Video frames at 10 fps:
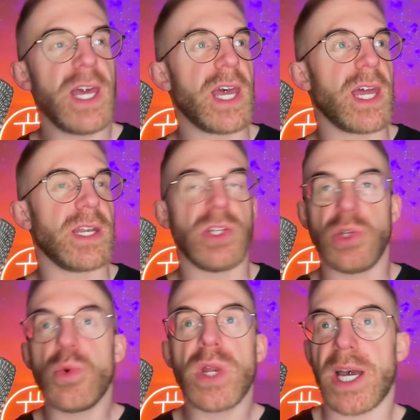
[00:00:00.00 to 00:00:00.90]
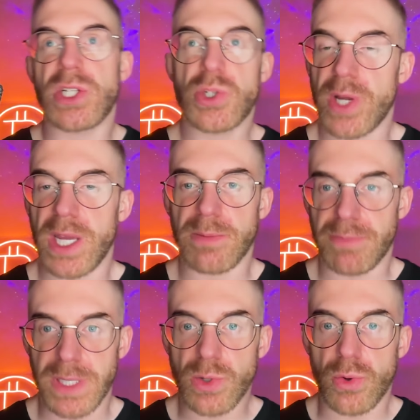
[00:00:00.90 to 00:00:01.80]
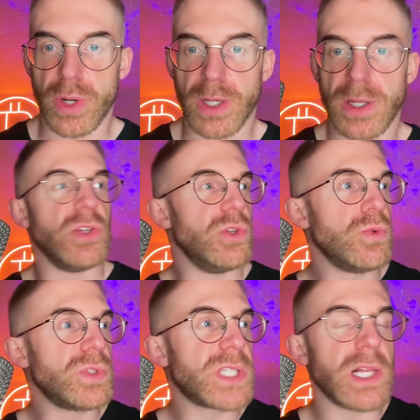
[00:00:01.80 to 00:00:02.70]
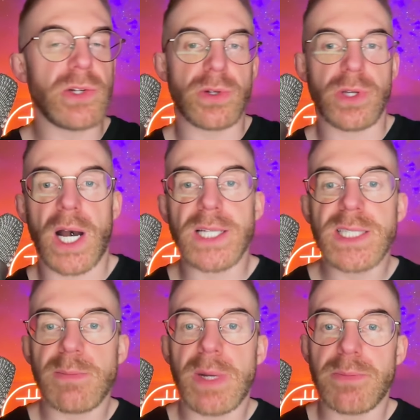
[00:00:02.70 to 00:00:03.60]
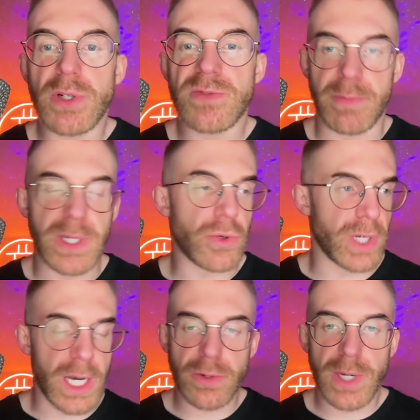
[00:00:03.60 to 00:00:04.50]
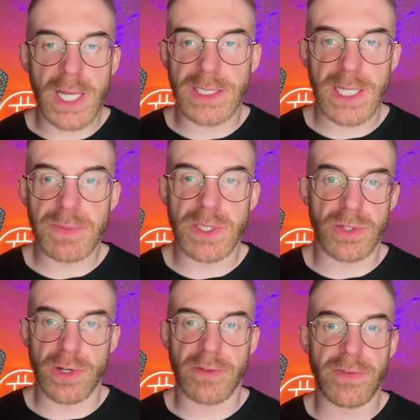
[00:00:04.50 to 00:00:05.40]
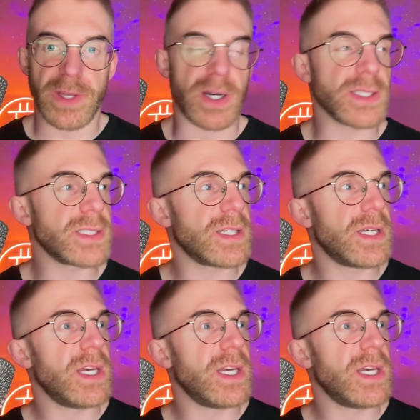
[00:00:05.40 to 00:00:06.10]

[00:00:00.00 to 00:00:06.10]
And you and I trade in Bitcoin. You sell your, I sell my books for Bitcoin. I don't accept the dirty fiat.